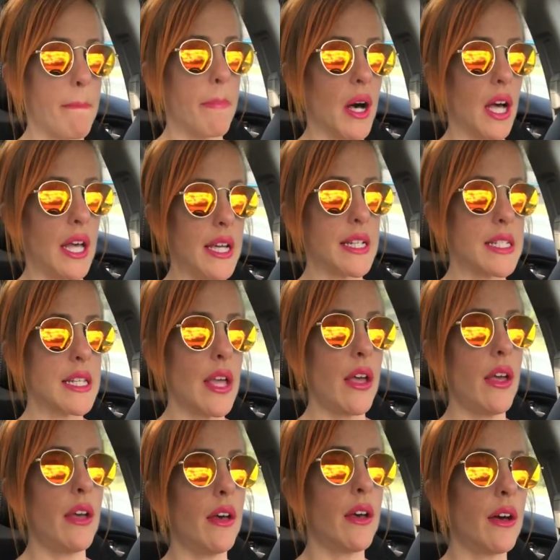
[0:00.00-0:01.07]
but
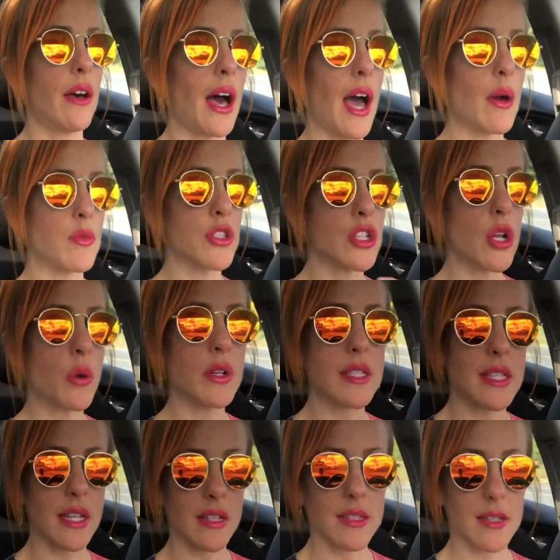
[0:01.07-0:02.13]
I was
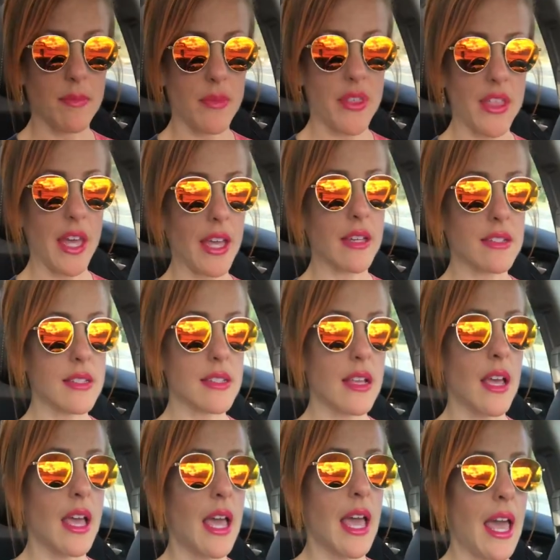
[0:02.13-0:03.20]
noticing some things.
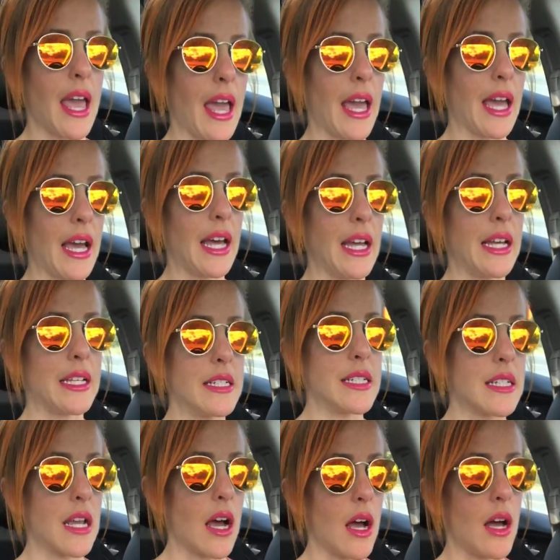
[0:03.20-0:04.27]

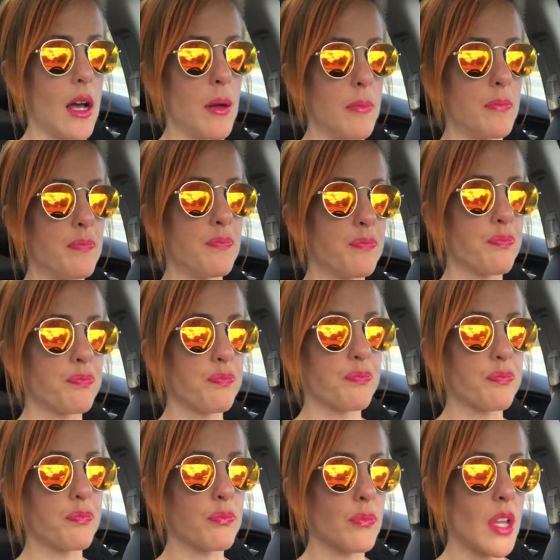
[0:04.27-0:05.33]
And
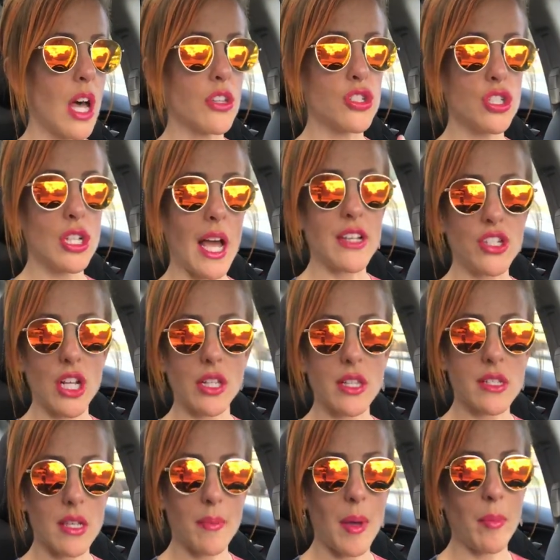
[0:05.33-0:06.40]
I shared
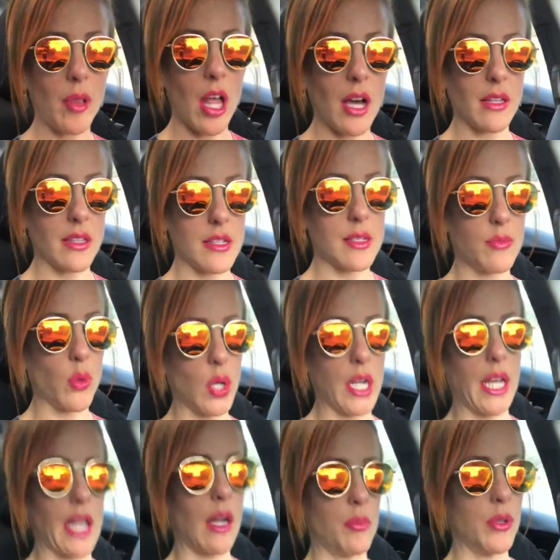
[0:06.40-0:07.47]
this on my blog this
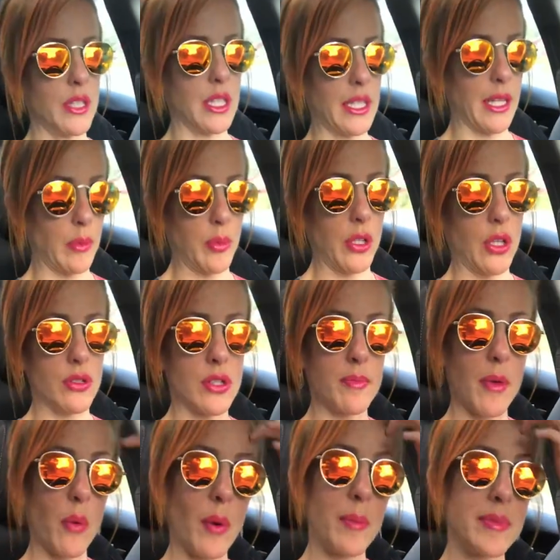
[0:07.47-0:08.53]
morning. I'll put the link below to
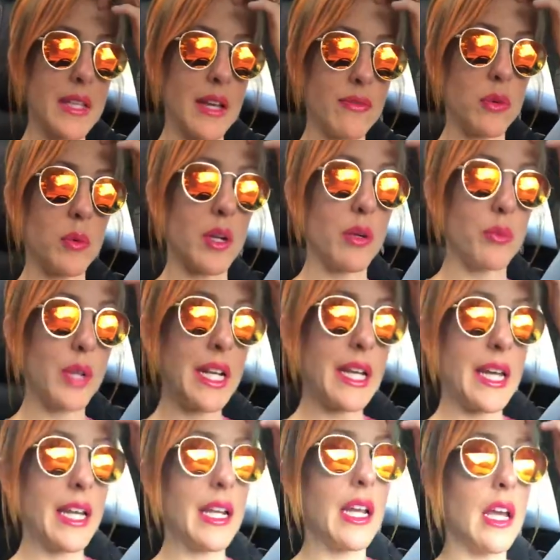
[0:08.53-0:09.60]
my website if you want to read
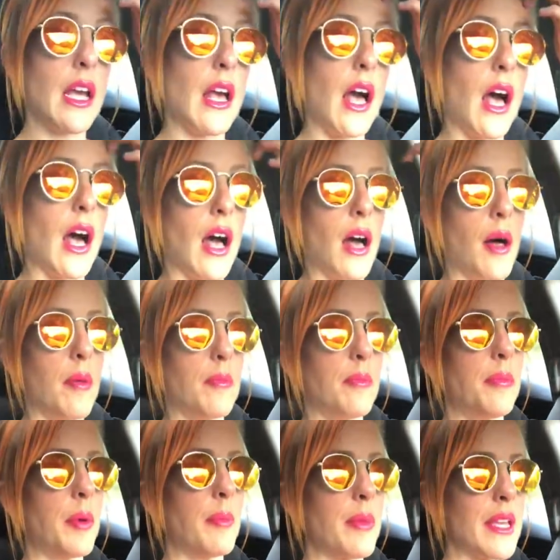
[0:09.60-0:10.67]
it.
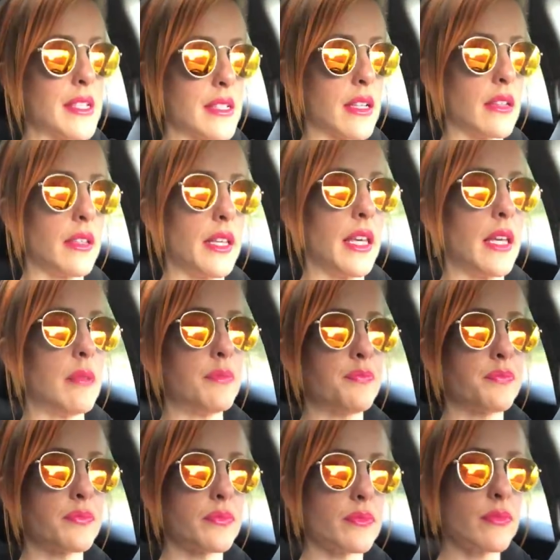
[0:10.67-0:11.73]
But basically,
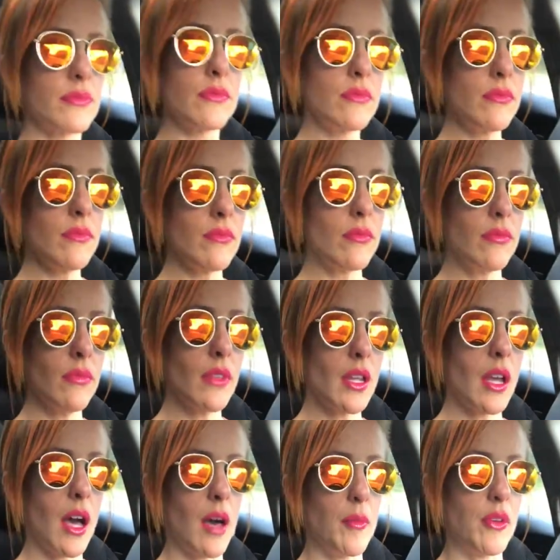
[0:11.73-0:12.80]

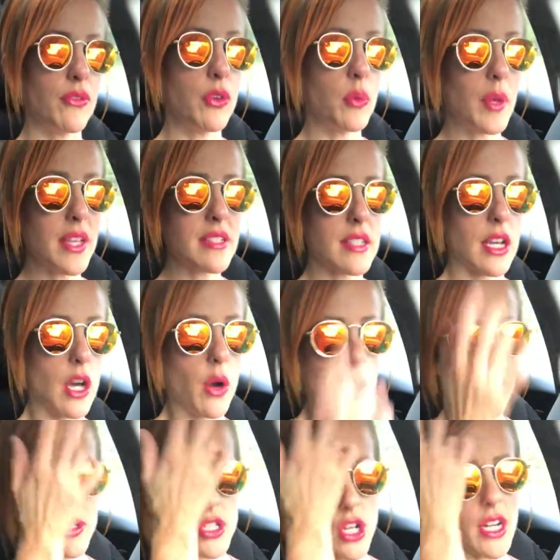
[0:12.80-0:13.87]
a few weeks ago, I
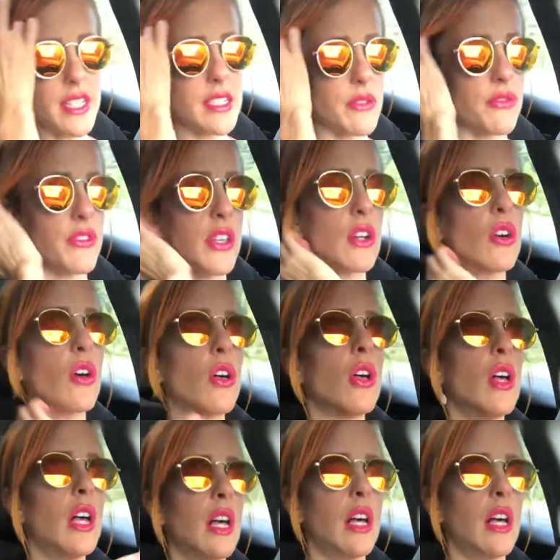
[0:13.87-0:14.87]
was starting to feel